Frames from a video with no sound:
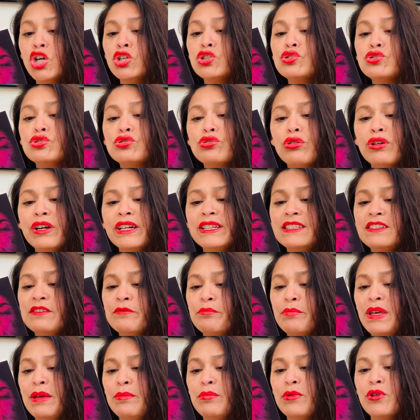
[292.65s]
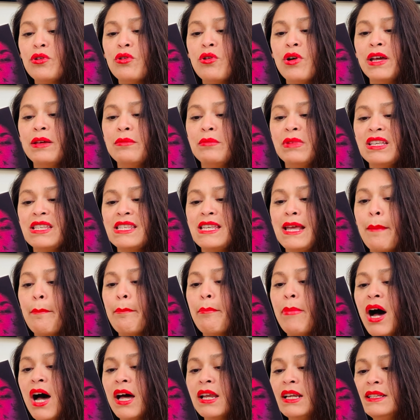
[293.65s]
stories of people going missing,
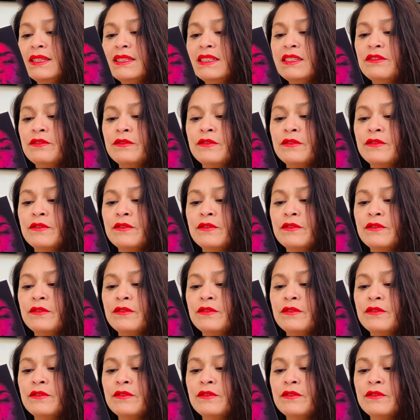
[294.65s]
bodies